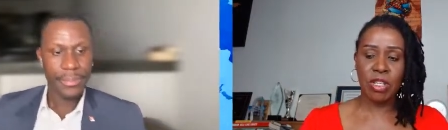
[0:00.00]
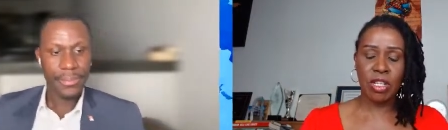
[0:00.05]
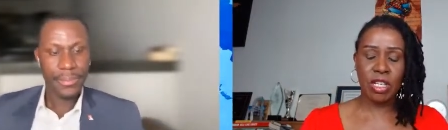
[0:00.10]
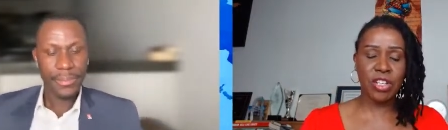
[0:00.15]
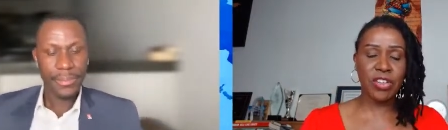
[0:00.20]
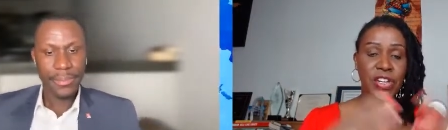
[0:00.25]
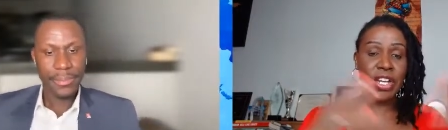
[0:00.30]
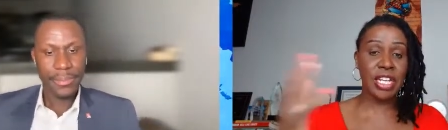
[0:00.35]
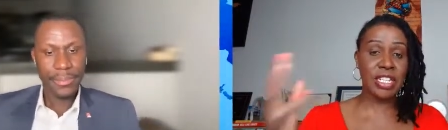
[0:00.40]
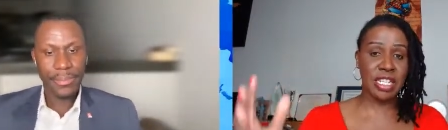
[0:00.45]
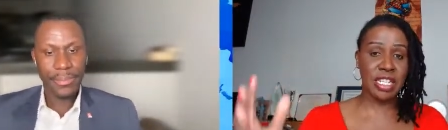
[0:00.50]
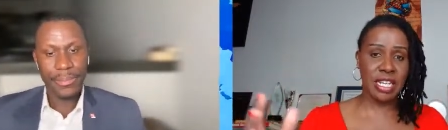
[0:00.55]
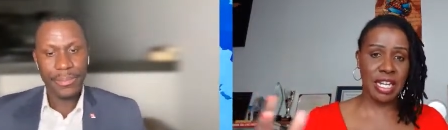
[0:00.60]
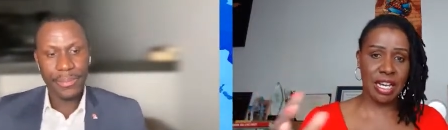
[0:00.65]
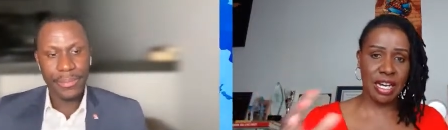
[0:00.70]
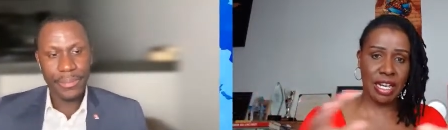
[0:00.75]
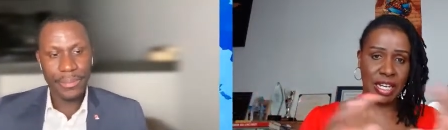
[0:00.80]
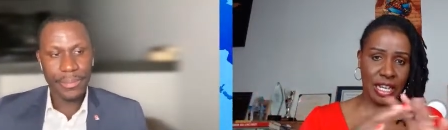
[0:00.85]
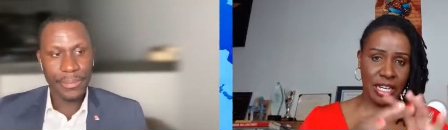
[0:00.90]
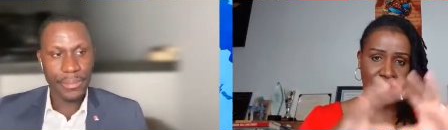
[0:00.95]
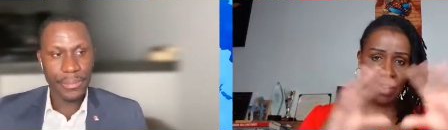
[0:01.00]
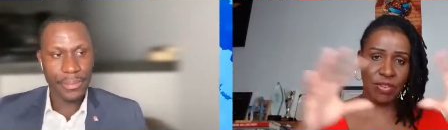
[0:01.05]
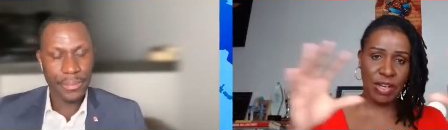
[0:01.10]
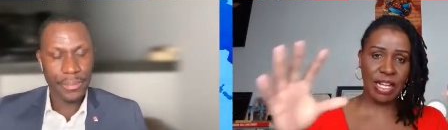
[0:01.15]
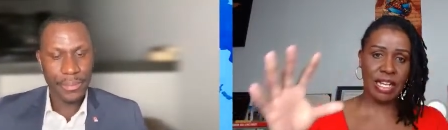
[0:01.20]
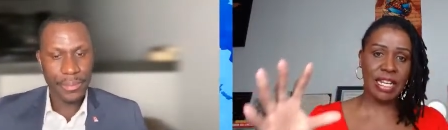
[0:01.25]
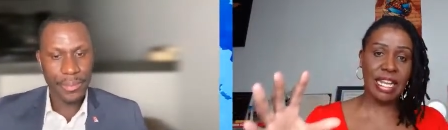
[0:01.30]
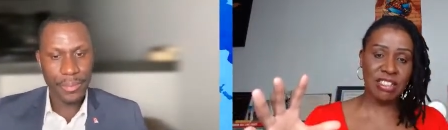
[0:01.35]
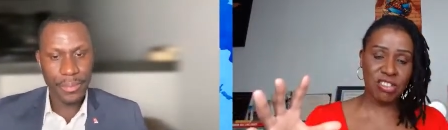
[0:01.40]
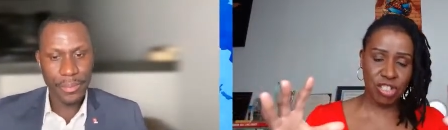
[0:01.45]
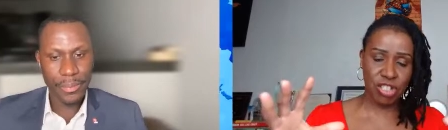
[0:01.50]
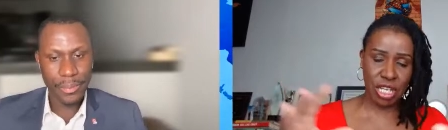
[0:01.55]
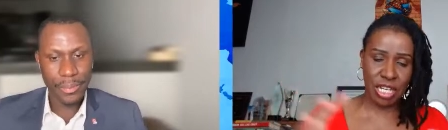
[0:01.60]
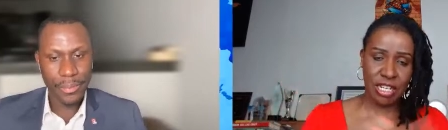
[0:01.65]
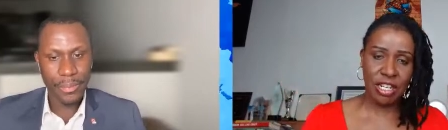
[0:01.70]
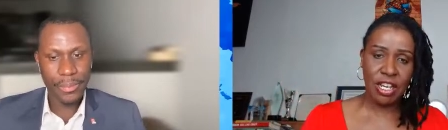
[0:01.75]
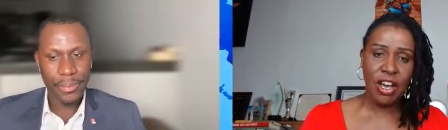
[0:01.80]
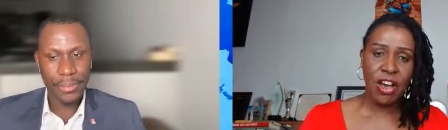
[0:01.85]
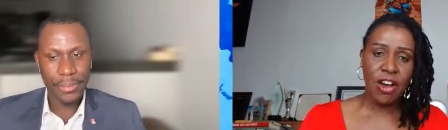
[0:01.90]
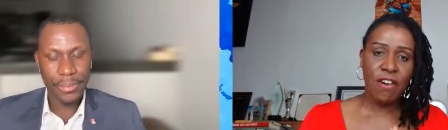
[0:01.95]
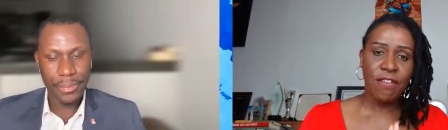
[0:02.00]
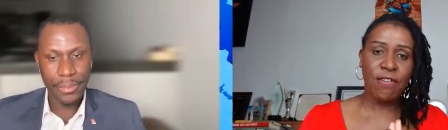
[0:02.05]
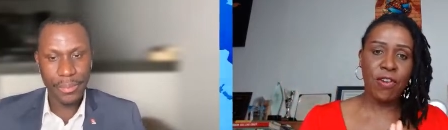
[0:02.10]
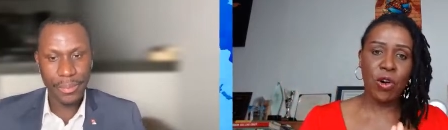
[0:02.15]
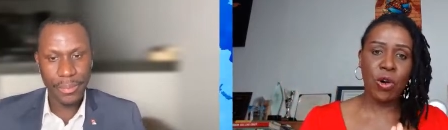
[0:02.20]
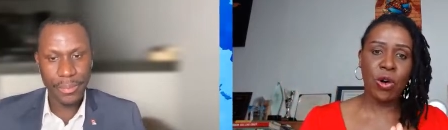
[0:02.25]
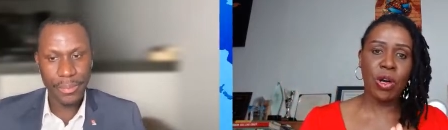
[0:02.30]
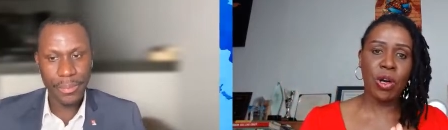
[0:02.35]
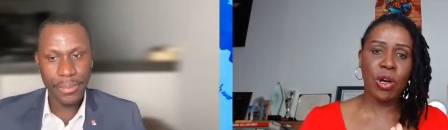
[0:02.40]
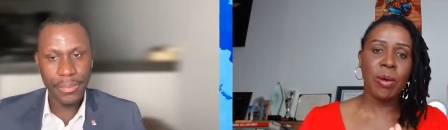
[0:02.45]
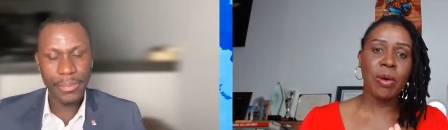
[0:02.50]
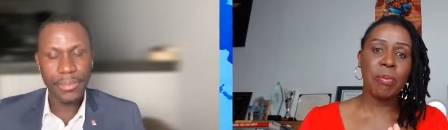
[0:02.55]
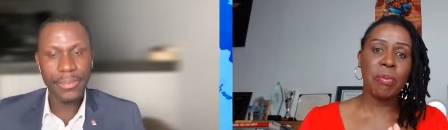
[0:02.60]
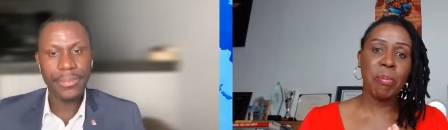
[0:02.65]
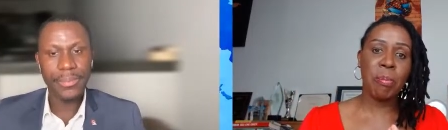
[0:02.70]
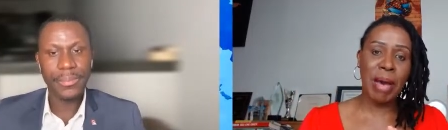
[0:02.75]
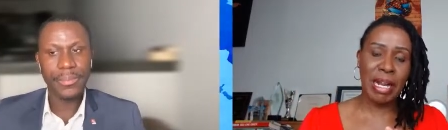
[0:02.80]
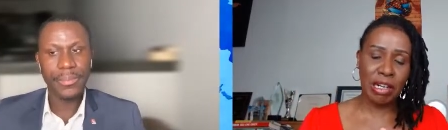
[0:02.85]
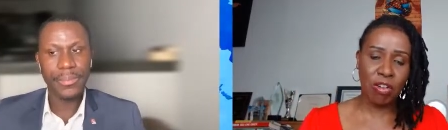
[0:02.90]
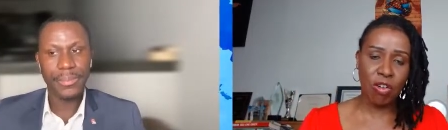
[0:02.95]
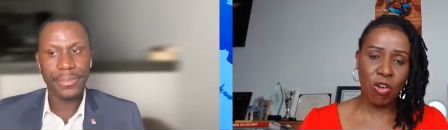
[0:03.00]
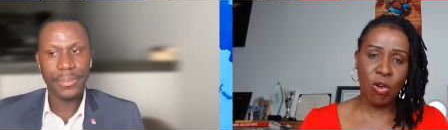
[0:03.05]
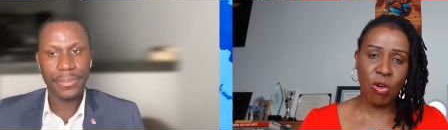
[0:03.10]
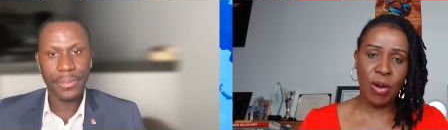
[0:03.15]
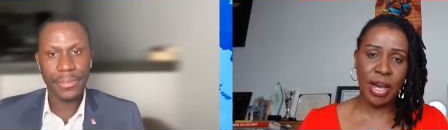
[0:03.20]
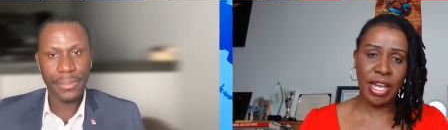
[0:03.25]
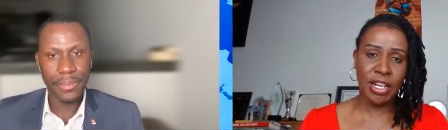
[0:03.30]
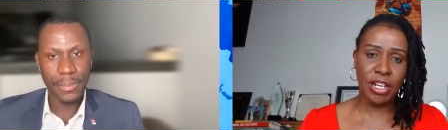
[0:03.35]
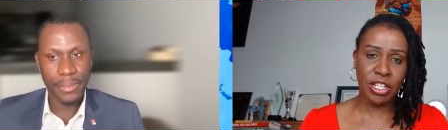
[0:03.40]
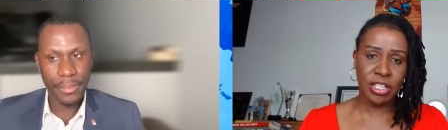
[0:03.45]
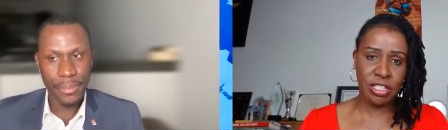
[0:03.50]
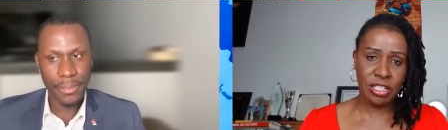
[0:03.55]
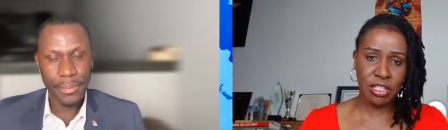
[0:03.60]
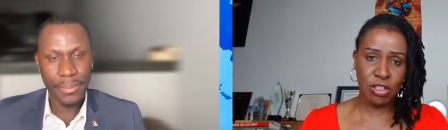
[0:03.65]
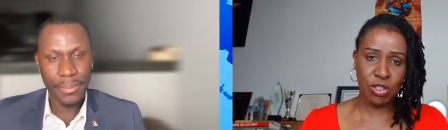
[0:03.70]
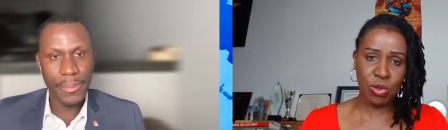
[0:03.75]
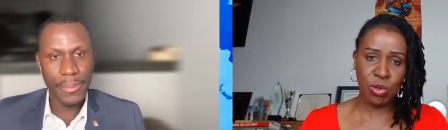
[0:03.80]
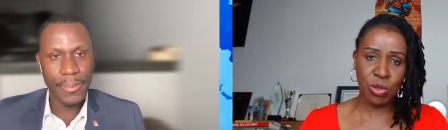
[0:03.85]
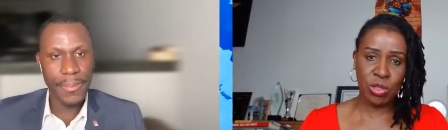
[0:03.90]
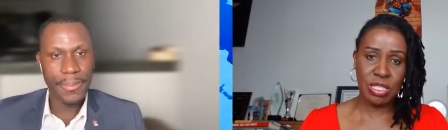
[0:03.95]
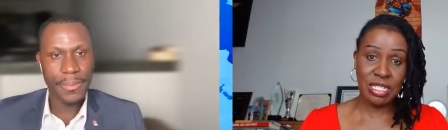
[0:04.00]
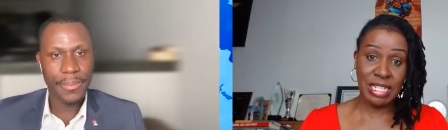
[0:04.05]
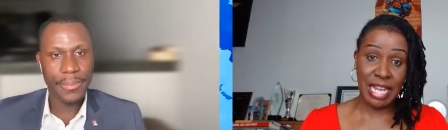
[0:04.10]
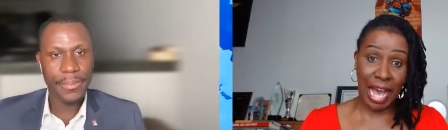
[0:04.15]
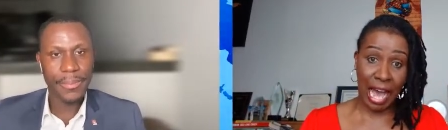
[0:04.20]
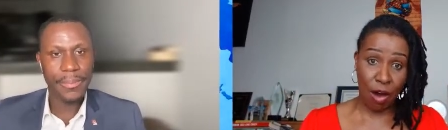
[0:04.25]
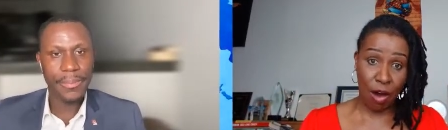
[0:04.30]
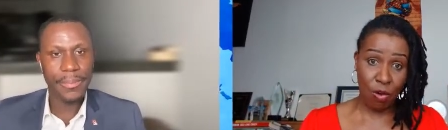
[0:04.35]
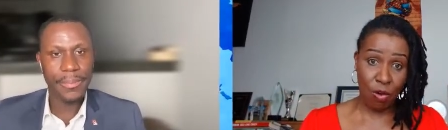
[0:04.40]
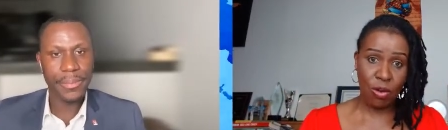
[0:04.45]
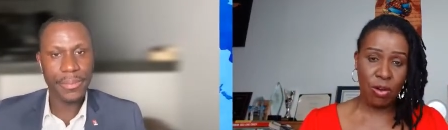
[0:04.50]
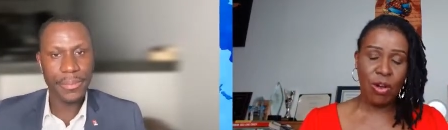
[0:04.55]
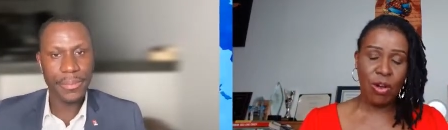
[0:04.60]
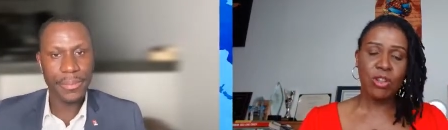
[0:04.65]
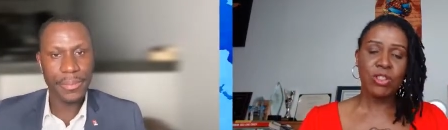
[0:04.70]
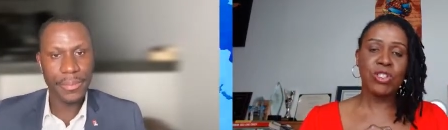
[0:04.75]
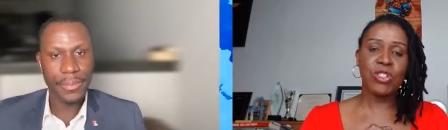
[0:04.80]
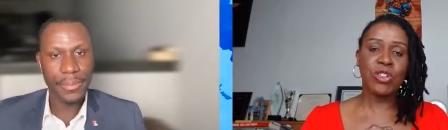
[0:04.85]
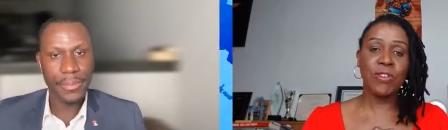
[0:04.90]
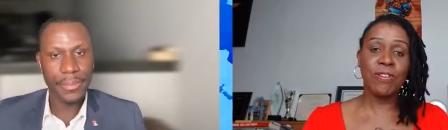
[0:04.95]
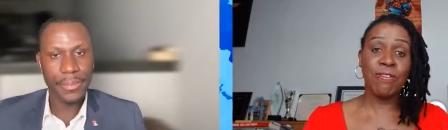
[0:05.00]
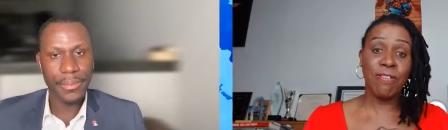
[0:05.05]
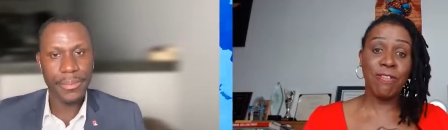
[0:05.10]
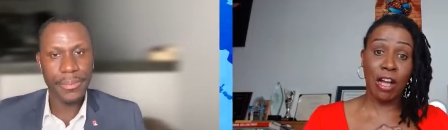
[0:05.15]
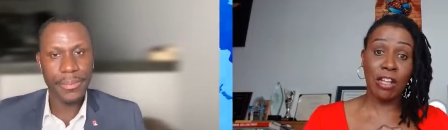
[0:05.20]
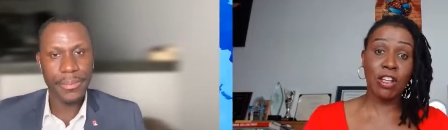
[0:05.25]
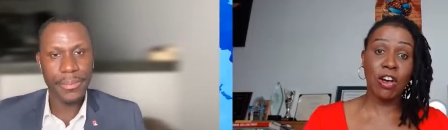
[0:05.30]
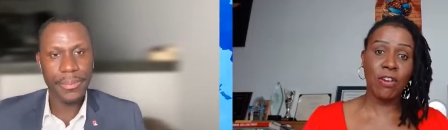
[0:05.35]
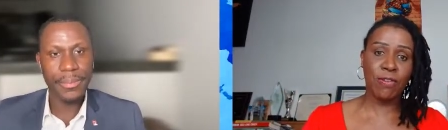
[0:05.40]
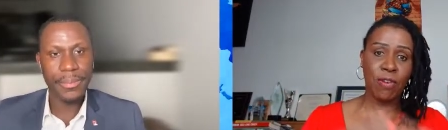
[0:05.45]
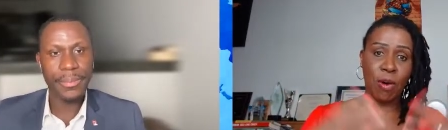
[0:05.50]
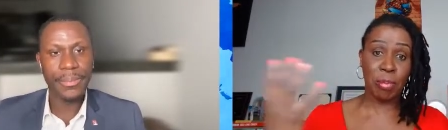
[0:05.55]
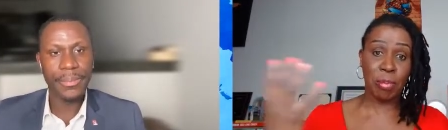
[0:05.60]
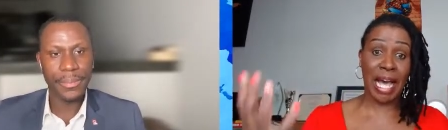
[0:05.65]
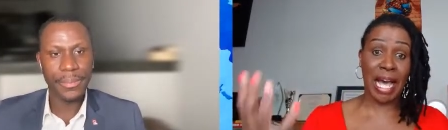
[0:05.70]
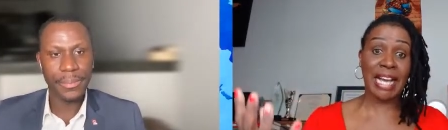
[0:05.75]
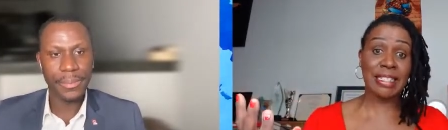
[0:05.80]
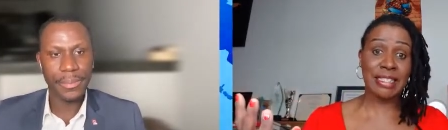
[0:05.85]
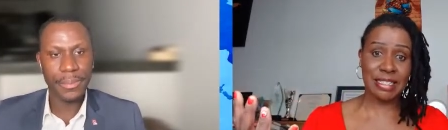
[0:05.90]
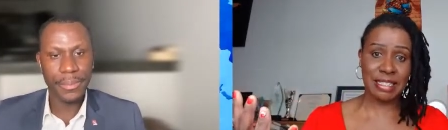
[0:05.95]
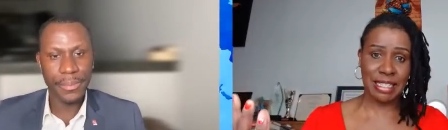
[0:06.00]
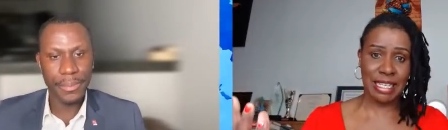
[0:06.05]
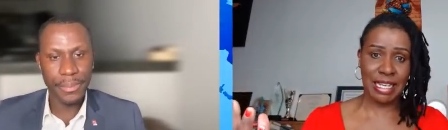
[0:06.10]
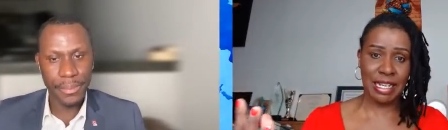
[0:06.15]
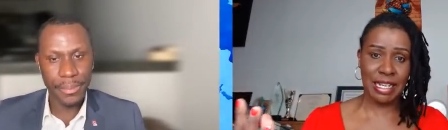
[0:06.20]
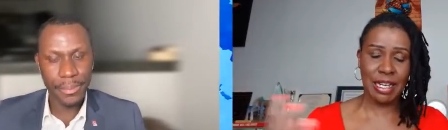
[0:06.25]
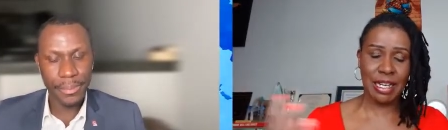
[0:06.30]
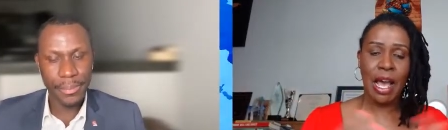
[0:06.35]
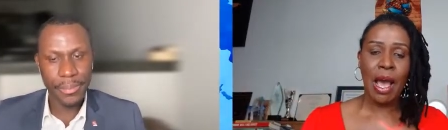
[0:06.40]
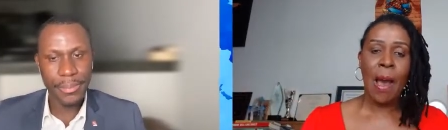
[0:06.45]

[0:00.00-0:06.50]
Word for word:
Speaker 1: created a, a, kind of a legend for medical and nursing schools now to follow for black mm-hmm. skin.